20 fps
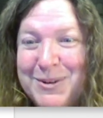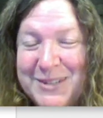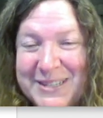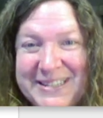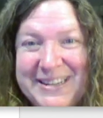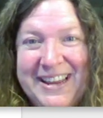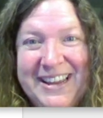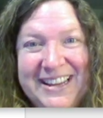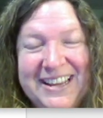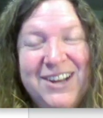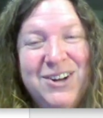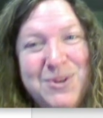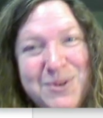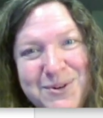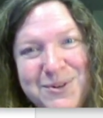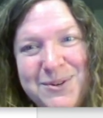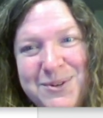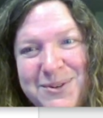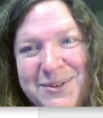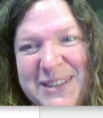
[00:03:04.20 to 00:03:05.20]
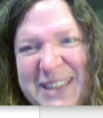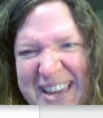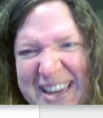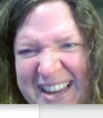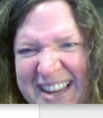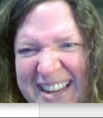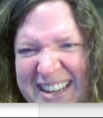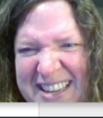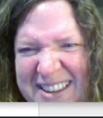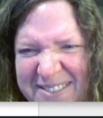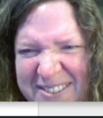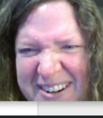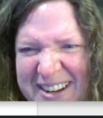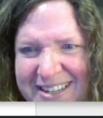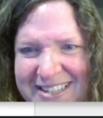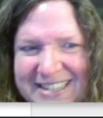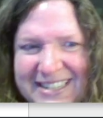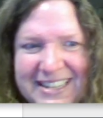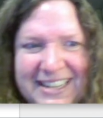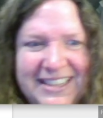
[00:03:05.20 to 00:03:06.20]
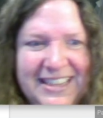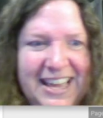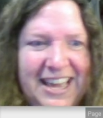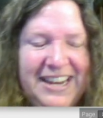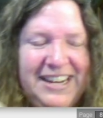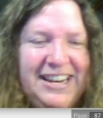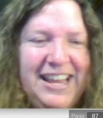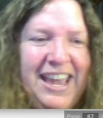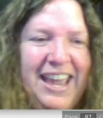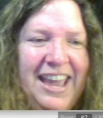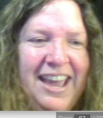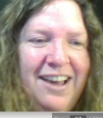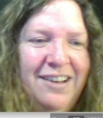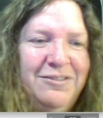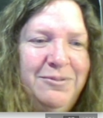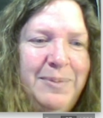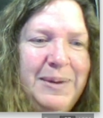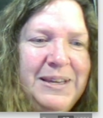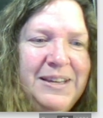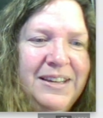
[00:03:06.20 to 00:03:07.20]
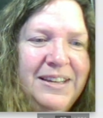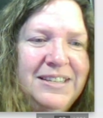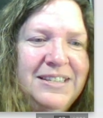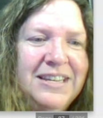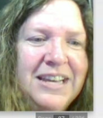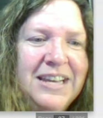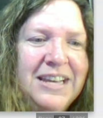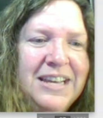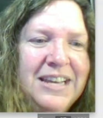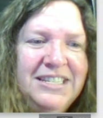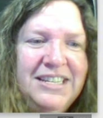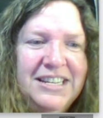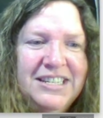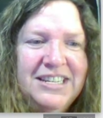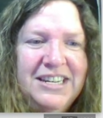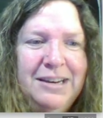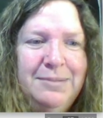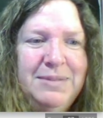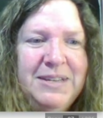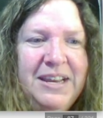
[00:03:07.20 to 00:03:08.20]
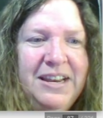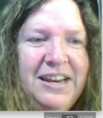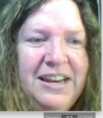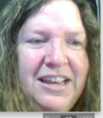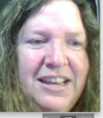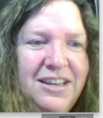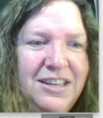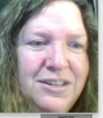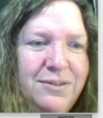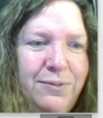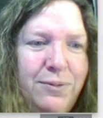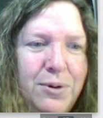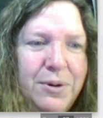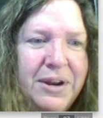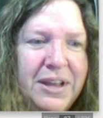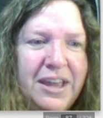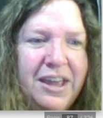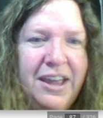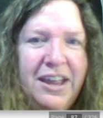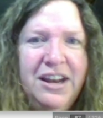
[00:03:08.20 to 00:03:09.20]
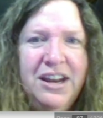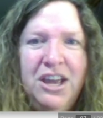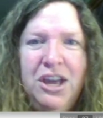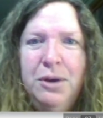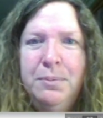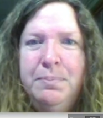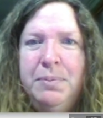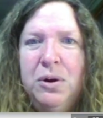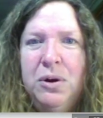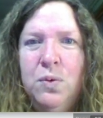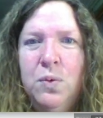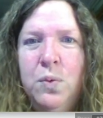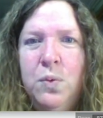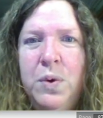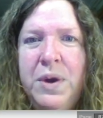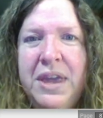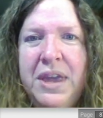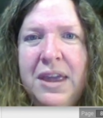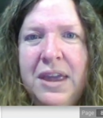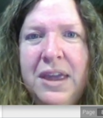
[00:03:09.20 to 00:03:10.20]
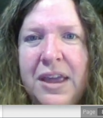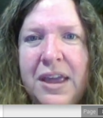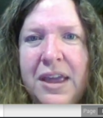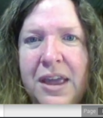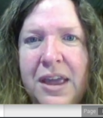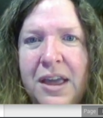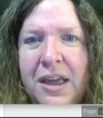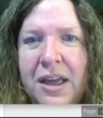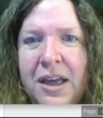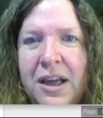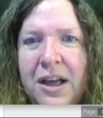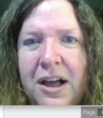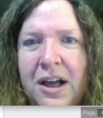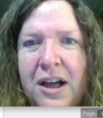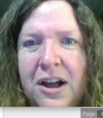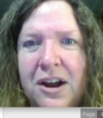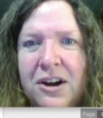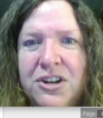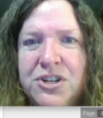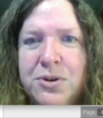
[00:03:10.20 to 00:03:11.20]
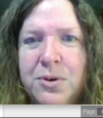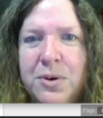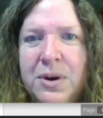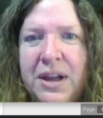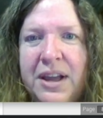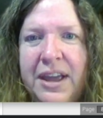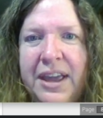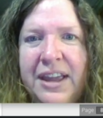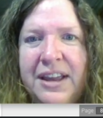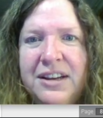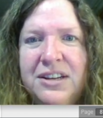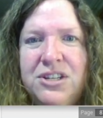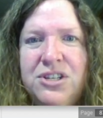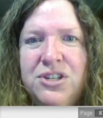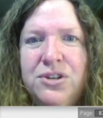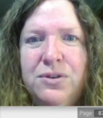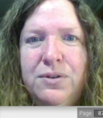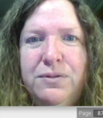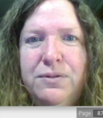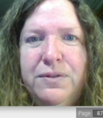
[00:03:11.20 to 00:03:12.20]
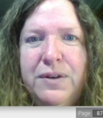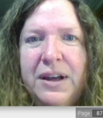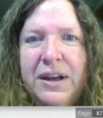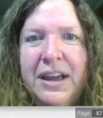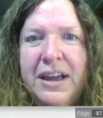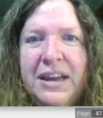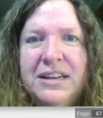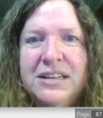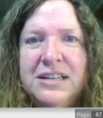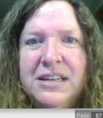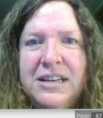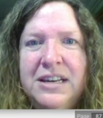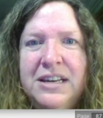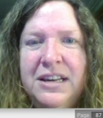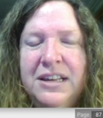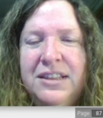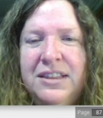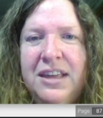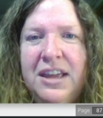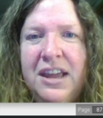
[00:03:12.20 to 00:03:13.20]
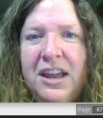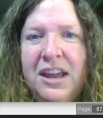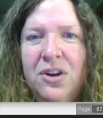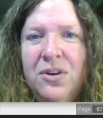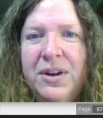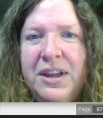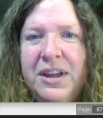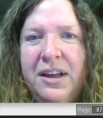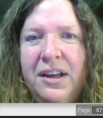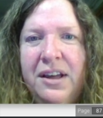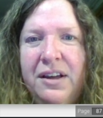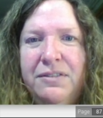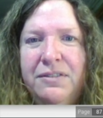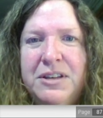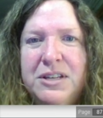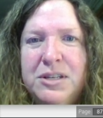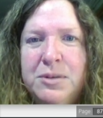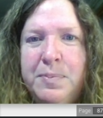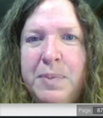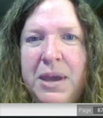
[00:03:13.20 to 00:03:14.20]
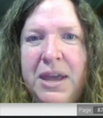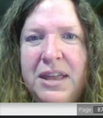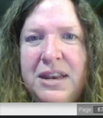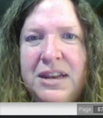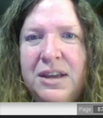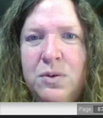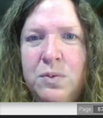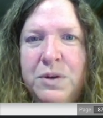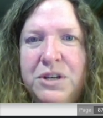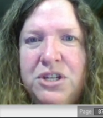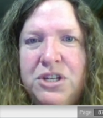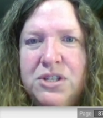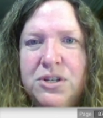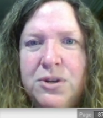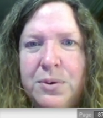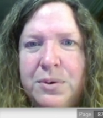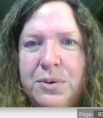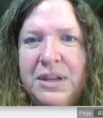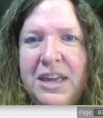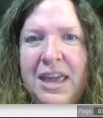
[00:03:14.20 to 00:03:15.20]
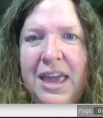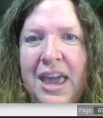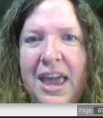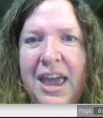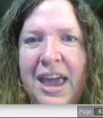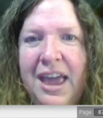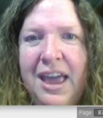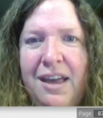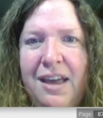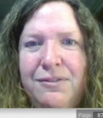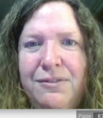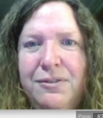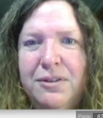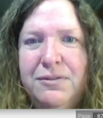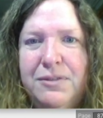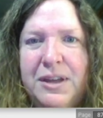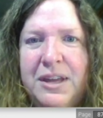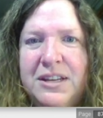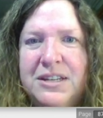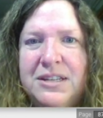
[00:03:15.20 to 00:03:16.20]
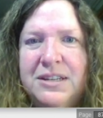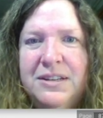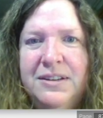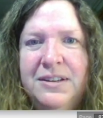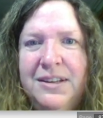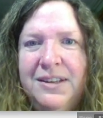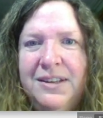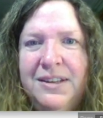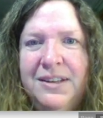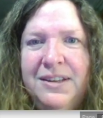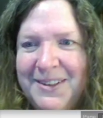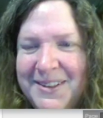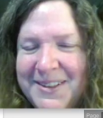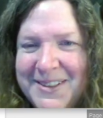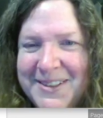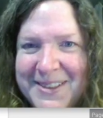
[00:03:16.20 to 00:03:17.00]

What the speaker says: I hope you're saying, oh, yeah, he forgot to cut that in half because 6 times 8 is 48, but we are trying to find the area of his pennant, which is only half of it.